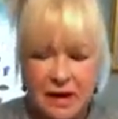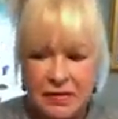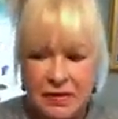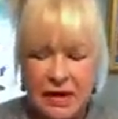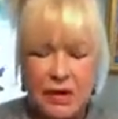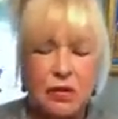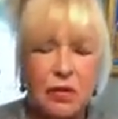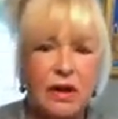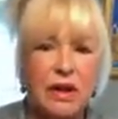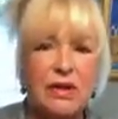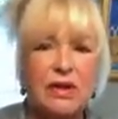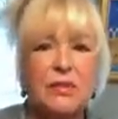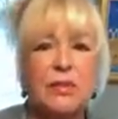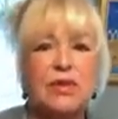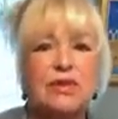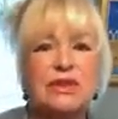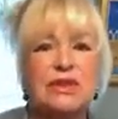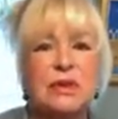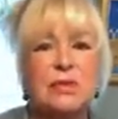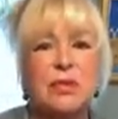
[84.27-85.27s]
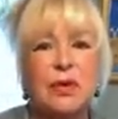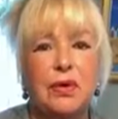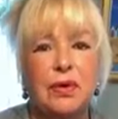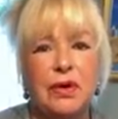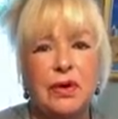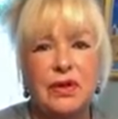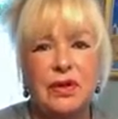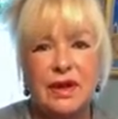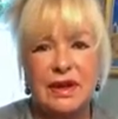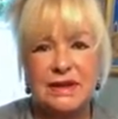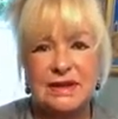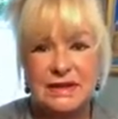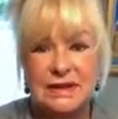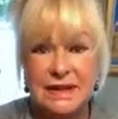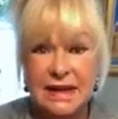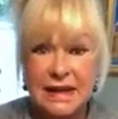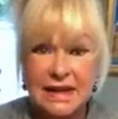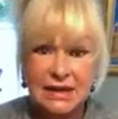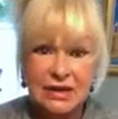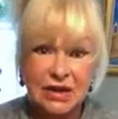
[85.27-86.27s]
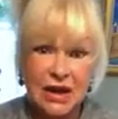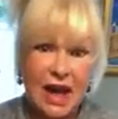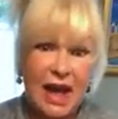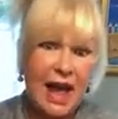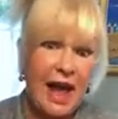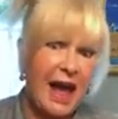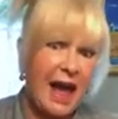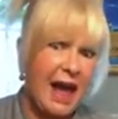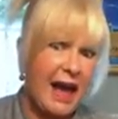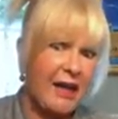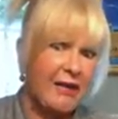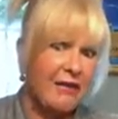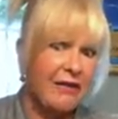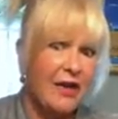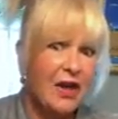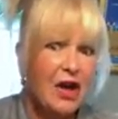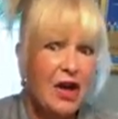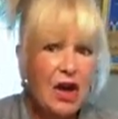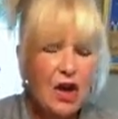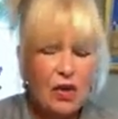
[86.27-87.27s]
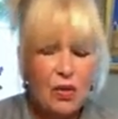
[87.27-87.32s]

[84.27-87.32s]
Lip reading: but I think one of the most important things to have